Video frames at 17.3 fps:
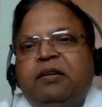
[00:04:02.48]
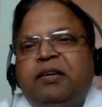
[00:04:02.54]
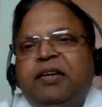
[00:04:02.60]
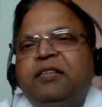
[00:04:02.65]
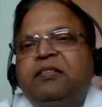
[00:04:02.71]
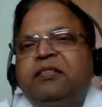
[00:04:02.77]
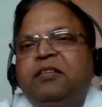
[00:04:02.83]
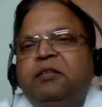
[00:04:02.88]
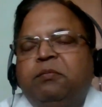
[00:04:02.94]

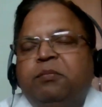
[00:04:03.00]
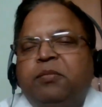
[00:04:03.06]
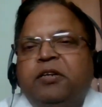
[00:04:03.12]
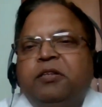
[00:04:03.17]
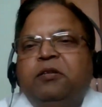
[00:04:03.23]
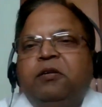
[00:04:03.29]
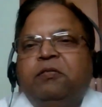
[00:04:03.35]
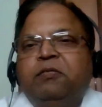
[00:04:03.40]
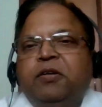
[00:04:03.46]
length and
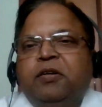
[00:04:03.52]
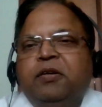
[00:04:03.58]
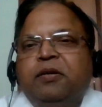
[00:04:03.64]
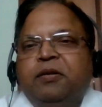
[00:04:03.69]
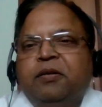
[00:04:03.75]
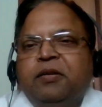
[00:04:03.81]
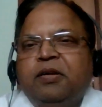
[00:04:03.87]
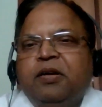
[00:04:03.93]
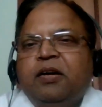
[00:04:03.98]
breadth of
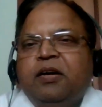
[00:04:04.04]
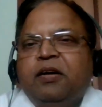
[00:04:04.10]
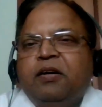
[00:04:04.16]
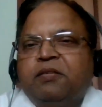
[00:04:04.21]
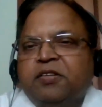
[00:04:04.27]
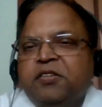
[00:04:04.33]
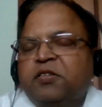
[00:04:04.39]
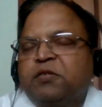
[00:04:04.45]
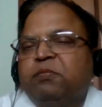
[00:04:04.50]
the
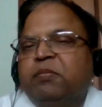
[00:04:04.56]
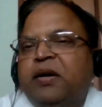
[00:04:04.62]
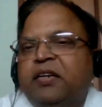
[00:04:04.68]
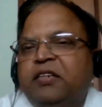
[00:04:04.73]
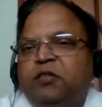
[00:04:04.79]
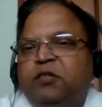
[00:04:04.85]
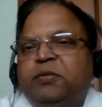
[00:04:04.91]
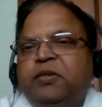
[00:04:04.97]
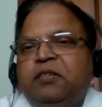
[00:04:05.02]
risk
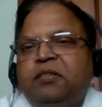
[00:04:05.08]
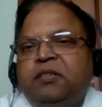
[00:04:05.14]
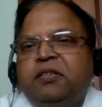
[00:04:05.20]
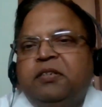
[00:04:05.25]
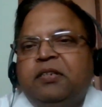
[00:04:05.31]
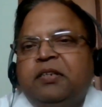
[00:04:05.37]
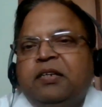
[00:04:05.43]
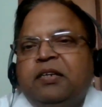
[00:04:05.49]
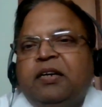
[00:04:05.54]
management,
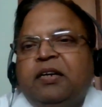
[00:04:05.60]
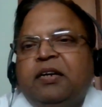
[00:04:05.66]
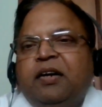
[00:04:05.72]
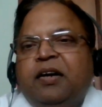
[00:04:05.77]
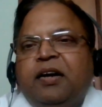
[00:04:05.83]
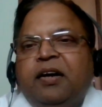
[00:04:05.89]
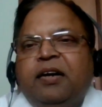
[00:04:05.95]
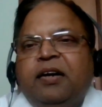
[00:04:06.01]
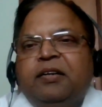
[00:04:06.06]

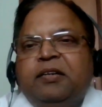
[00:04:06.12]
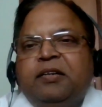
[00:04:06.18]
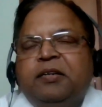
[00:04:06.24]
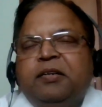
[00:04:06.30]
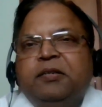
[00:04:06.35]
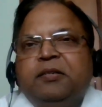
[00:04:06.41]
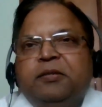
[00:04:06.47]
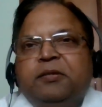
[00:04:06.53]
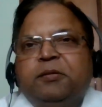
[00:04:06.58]

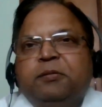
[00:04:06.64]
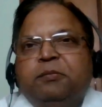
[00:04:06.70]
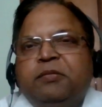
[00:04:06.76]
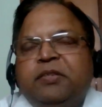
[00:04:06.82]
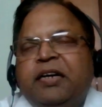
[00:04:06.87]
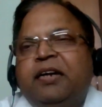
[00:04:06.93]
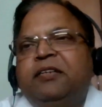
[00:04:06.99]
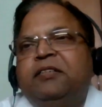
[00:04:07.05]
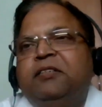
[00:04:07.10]
and
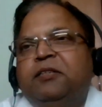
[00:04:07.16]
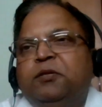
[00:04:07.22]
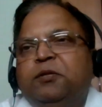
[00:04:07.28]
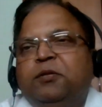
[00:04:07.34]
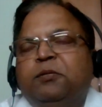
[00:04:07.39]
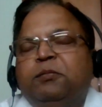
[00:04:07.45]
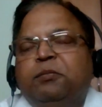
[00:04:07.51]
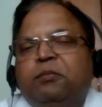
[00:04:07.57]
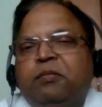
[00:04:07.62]
that
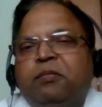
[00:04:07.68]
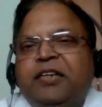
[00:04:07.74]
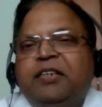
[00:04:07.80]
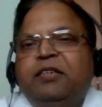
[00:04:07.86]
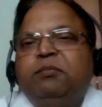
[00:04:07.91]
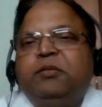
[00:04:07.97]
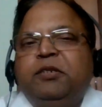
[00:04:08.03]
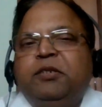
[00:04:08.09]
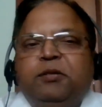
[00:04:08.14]

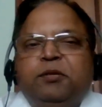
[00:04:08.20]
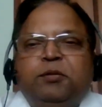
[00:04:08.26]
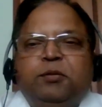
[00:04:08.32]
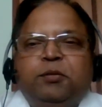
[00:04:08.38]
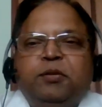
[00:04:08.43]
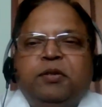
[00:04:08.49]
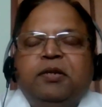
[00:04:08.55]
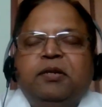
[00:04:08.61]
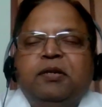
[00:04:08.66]
led me
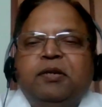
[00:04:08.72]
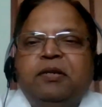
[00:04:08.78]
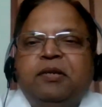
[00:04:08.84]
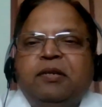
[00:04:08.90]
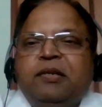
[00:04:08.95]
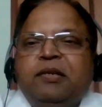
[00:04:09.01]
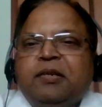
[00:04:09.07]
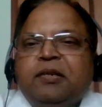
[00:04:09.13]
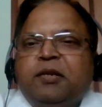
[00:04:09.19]
to the
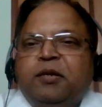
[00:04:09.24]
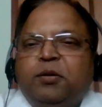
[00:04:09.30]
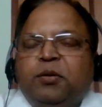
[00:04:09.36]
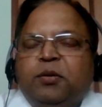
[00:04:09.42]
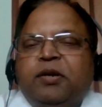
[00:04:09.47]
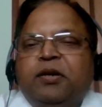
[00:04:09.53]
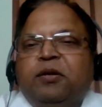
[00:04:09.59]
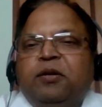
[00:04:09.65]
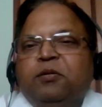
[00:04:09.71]

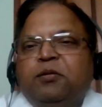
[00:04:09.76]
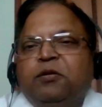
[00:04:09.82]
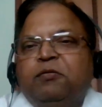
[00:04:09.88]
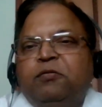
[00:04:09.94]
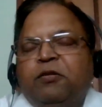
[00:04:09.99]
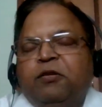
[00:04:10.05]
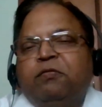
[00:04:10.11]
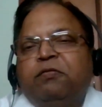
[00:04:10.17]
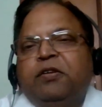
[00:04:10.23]
doing the
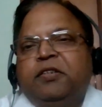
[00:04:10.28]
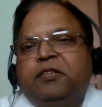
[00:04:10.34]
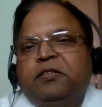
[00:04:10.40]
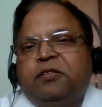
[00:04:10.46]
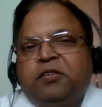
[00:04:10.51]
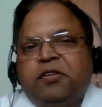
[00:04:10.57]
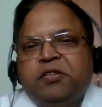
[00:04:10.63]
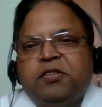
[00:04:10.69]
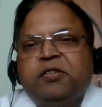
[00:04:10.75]

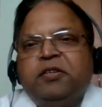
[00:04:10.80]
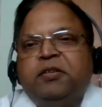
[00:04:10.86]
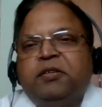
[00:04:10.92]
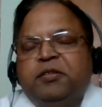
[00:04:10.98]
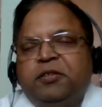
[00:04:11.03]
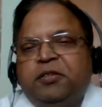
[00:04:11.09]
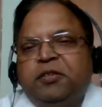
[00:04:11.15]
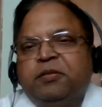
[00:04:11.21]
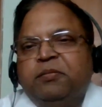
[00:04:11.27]
full-fledged
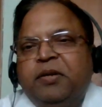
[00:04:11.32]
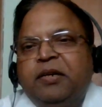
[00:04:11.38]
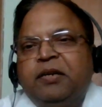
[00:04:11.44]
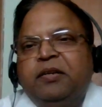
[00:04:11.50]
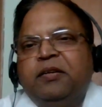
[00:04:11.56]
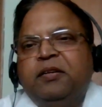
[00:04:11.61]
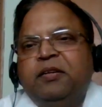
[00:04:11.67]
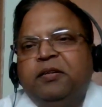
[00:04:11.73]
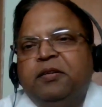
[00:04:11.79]
research
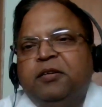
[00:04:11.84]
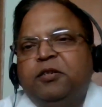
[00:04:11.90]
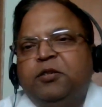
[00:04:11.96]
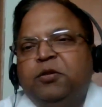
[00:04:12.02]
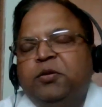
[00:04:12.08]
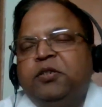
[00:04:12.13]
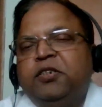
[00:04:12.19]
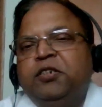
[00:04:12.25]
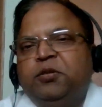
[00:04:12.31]
in
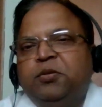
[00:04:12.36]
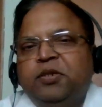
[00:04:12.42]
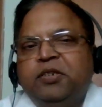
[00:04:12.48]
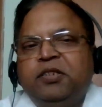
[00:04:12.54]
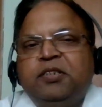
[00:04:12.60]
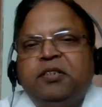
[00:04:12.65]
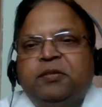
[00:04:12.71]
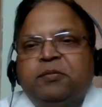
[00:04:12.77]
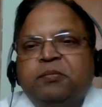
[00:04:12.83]

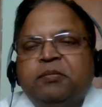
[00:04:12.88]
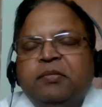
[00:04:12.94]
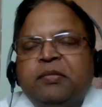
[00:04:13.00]
2020,